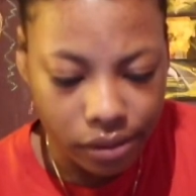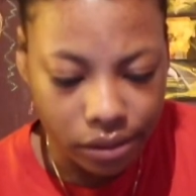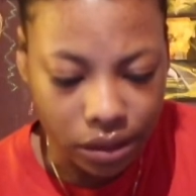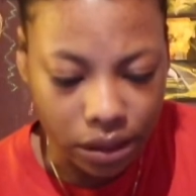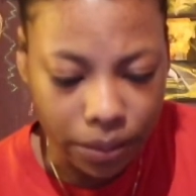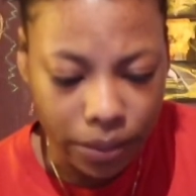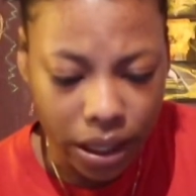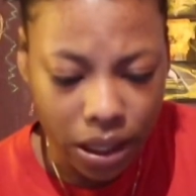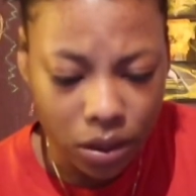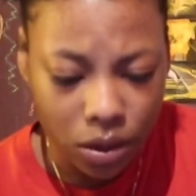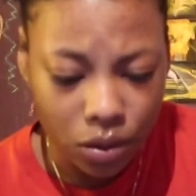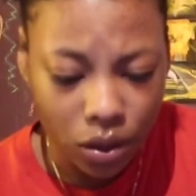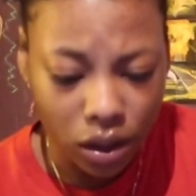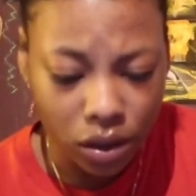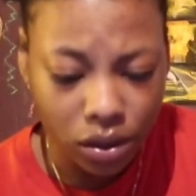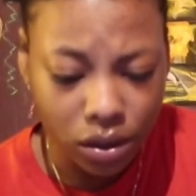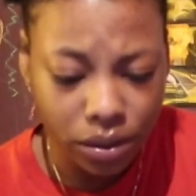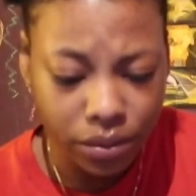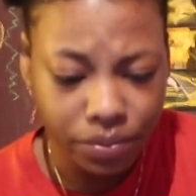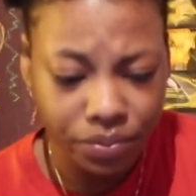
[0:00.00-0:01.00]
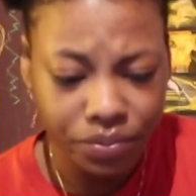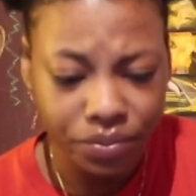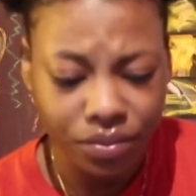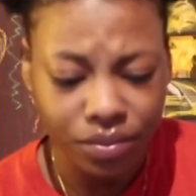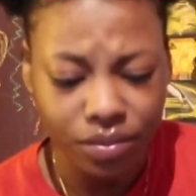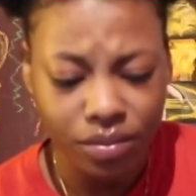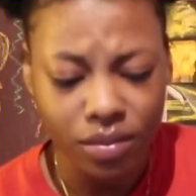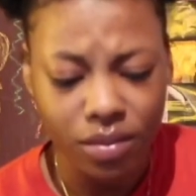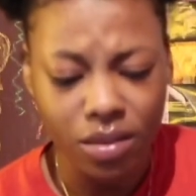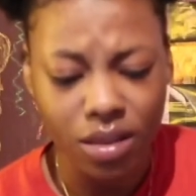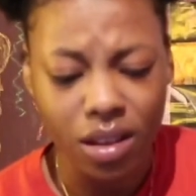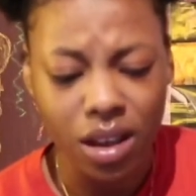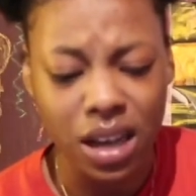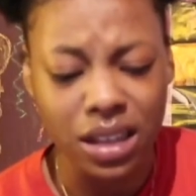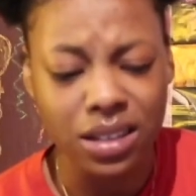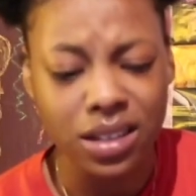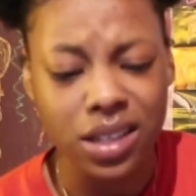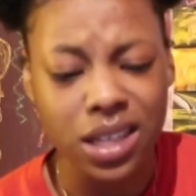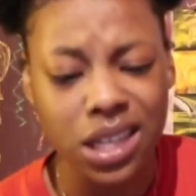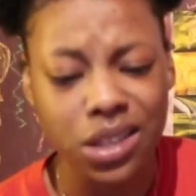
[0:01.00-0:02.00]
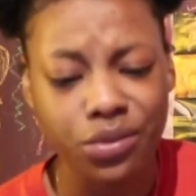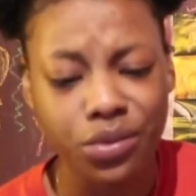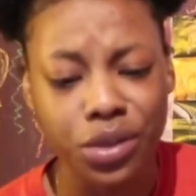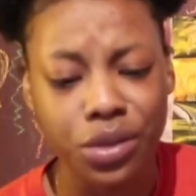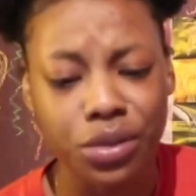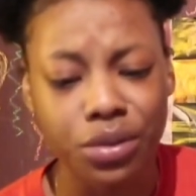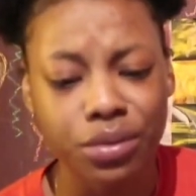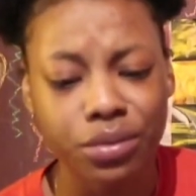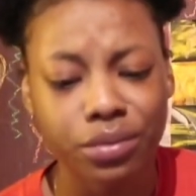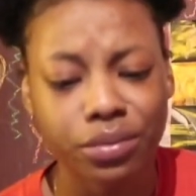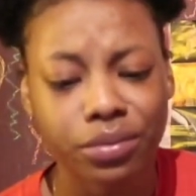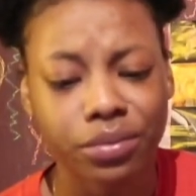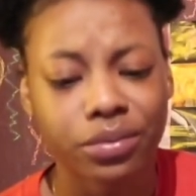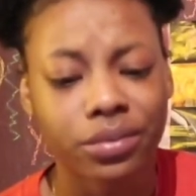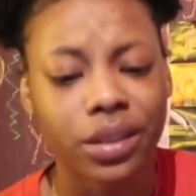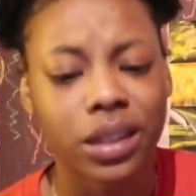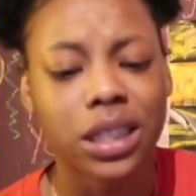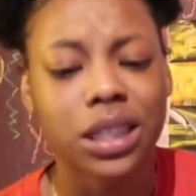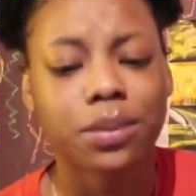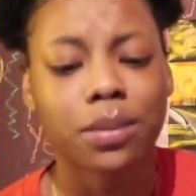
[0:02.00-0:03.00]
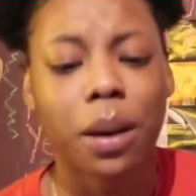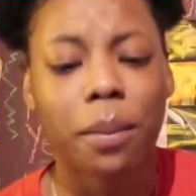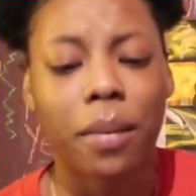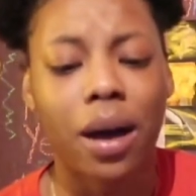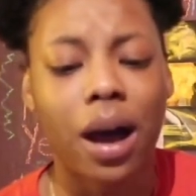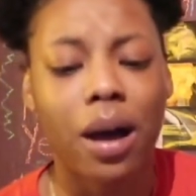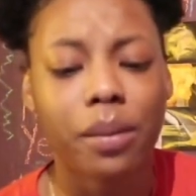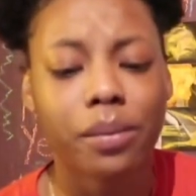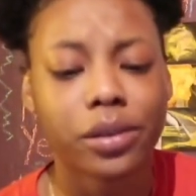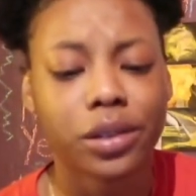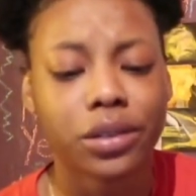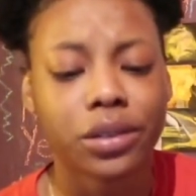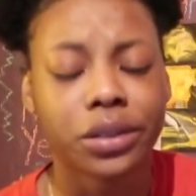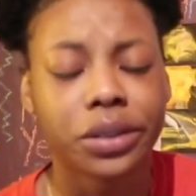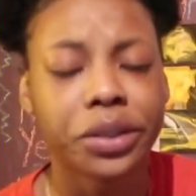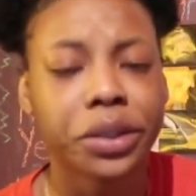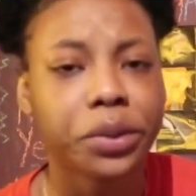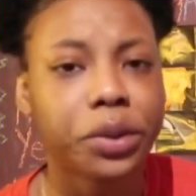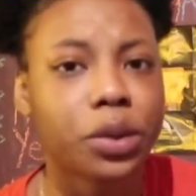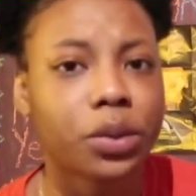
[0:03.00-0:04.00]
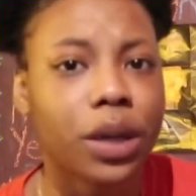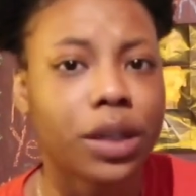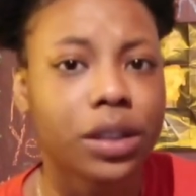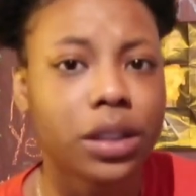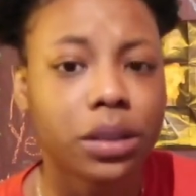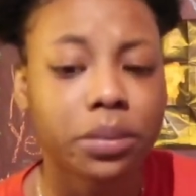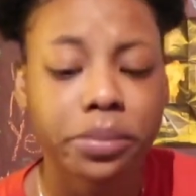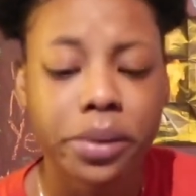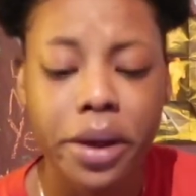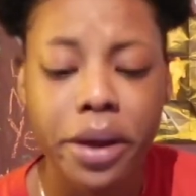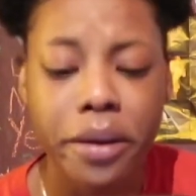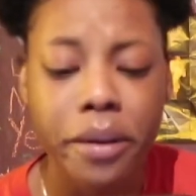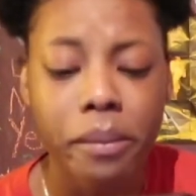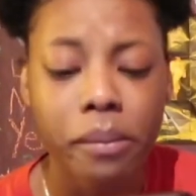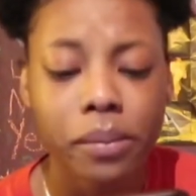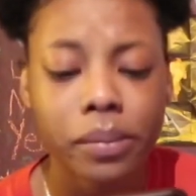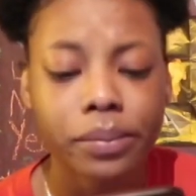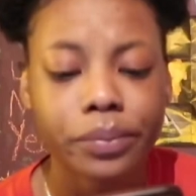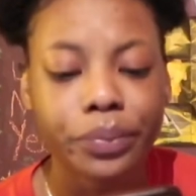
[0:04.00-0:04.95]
Somebody was watching it. Because it says resume, unless my mom or sister was watching it, but